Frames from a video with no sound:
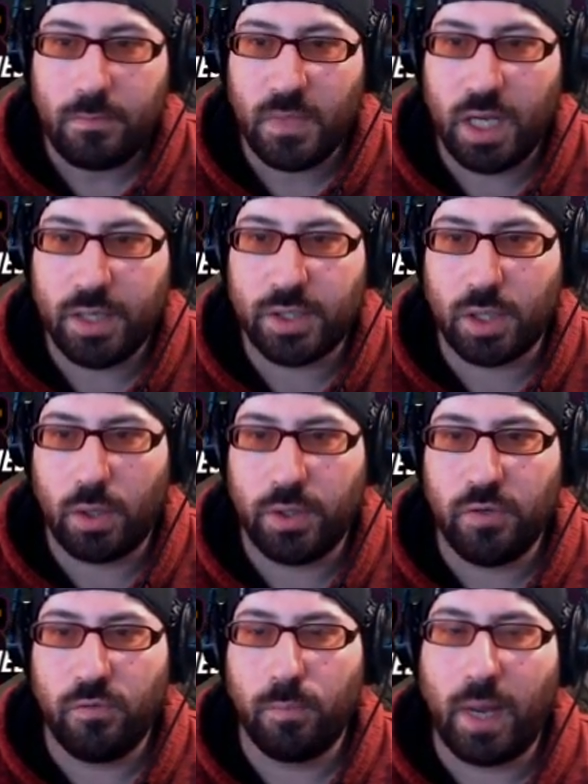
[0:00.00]
So
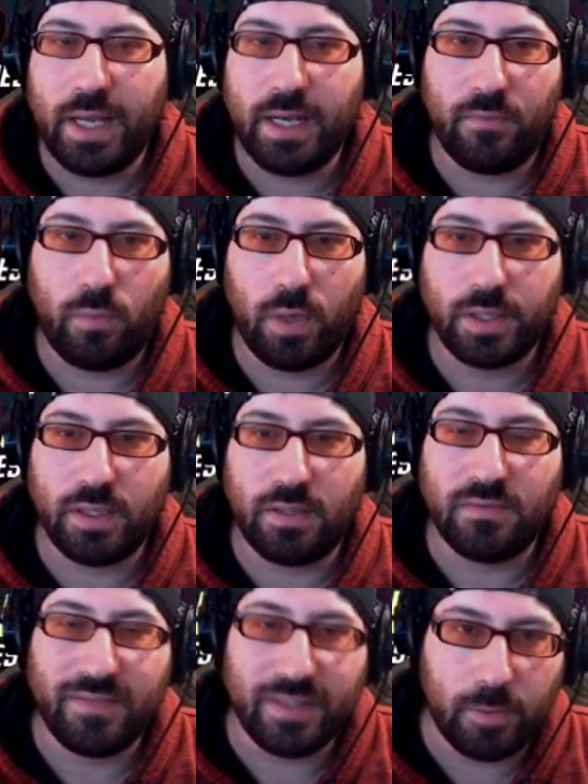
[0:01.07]
you might have worked a
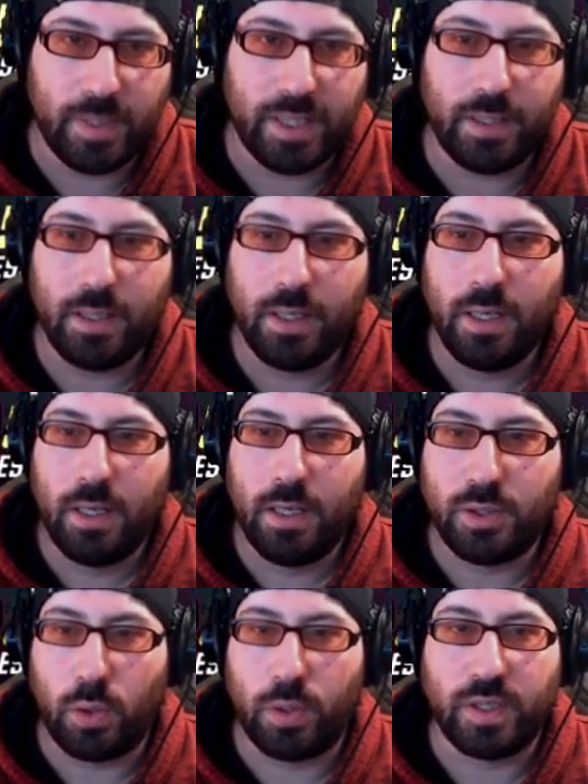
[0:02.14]
little bit
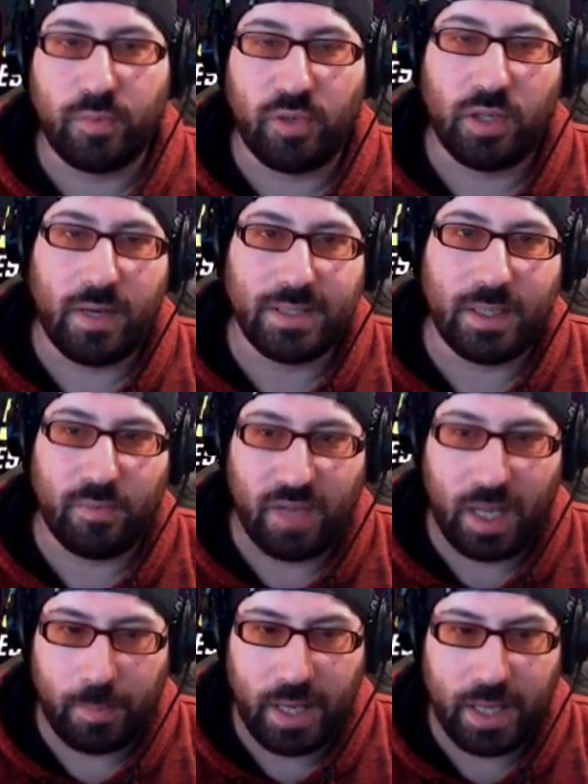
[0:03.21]
towards progressing
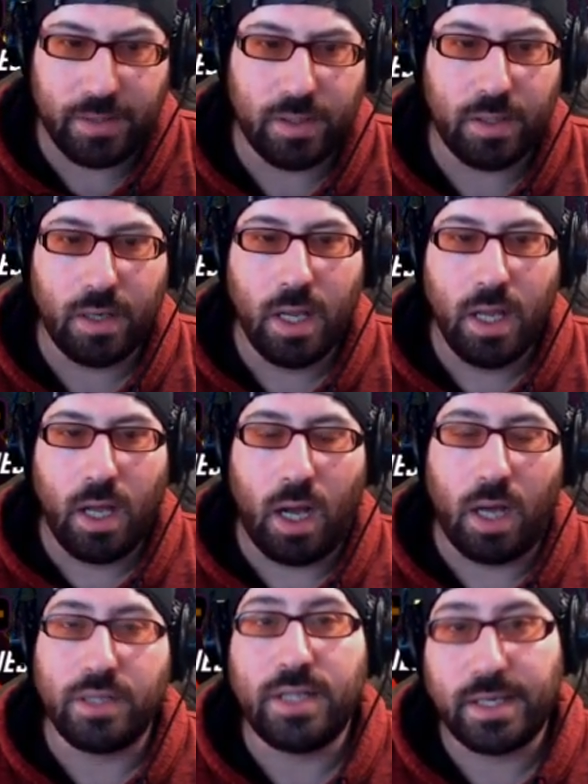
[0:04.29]
Black Panther. Uh,
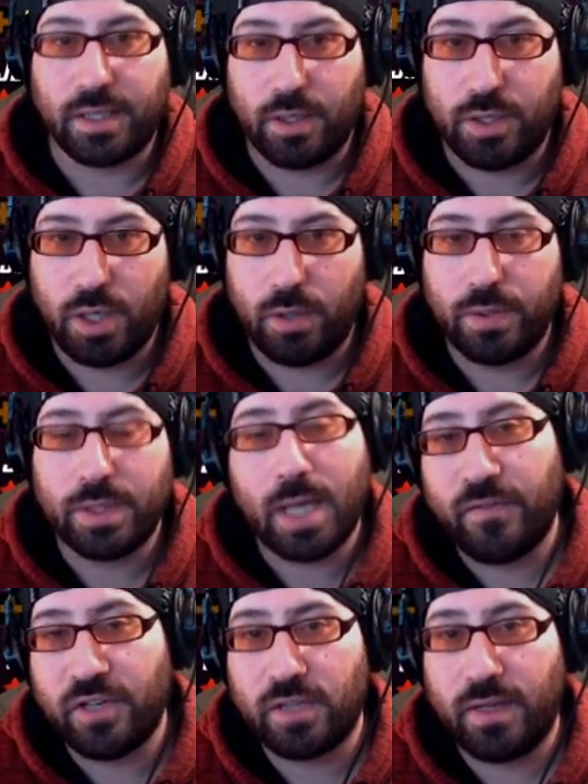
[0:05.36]
Jessica Jones,
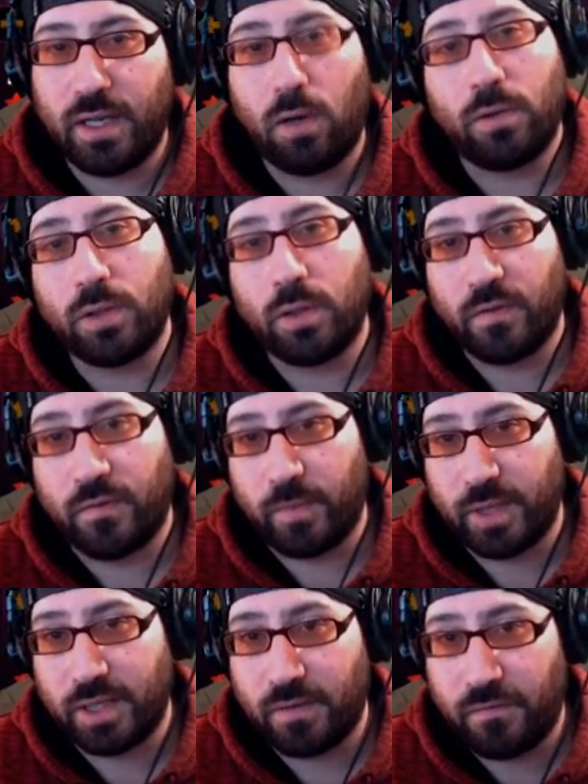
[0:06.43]
obviously a holdover from
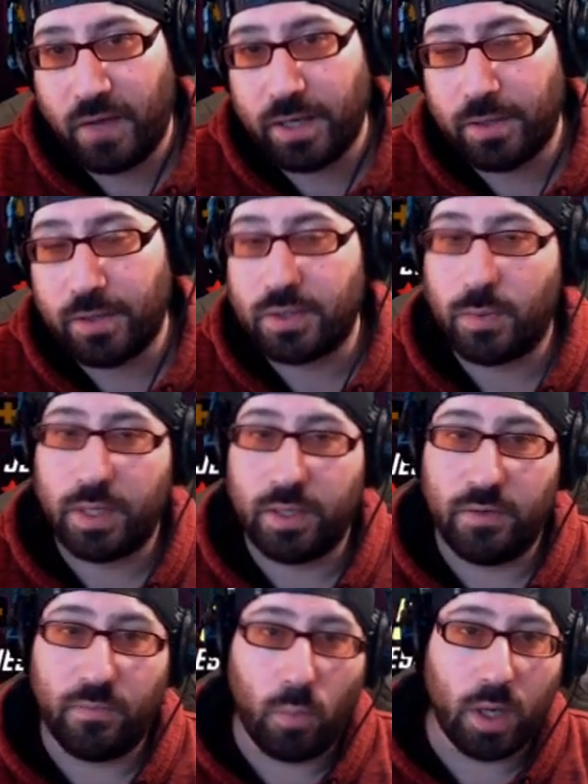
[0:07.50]
the Defenders, whether
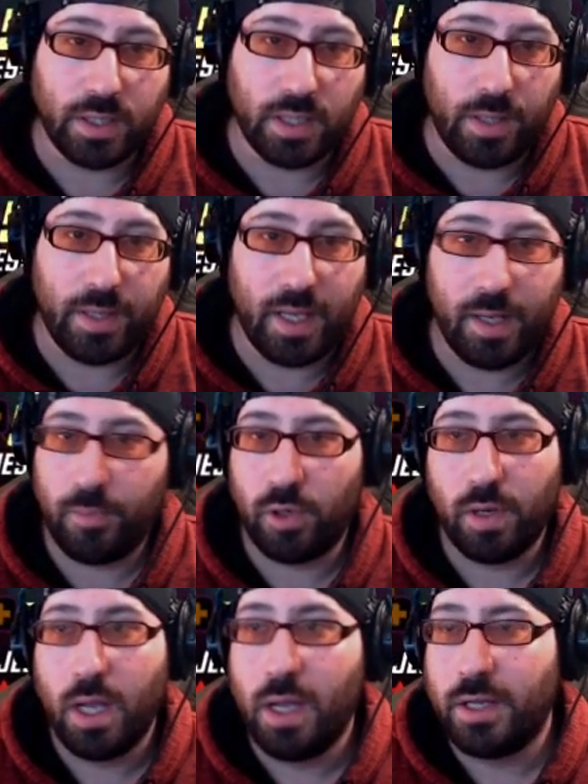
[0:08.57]
you've worked on them or
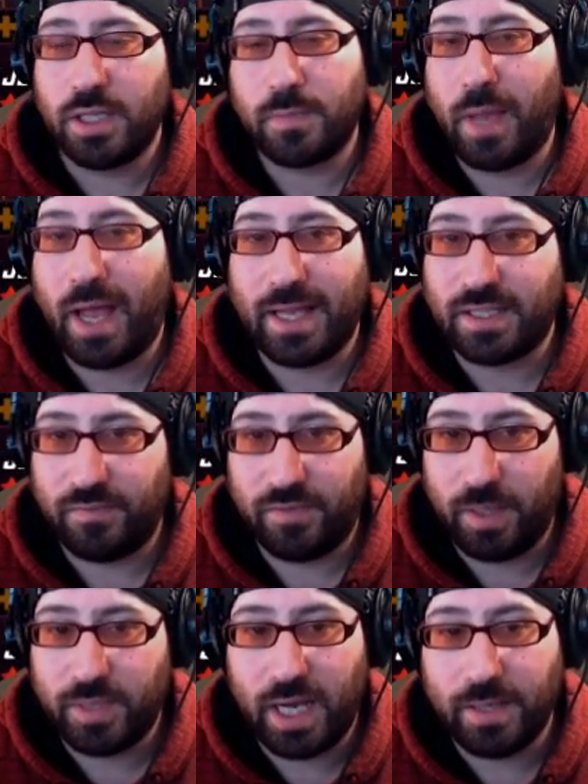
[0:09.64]
just passively
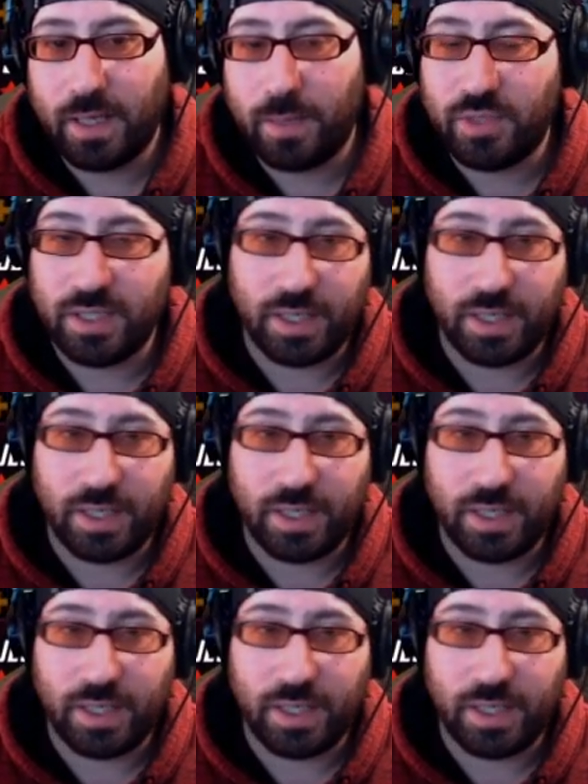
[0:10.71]
obtained them. She's a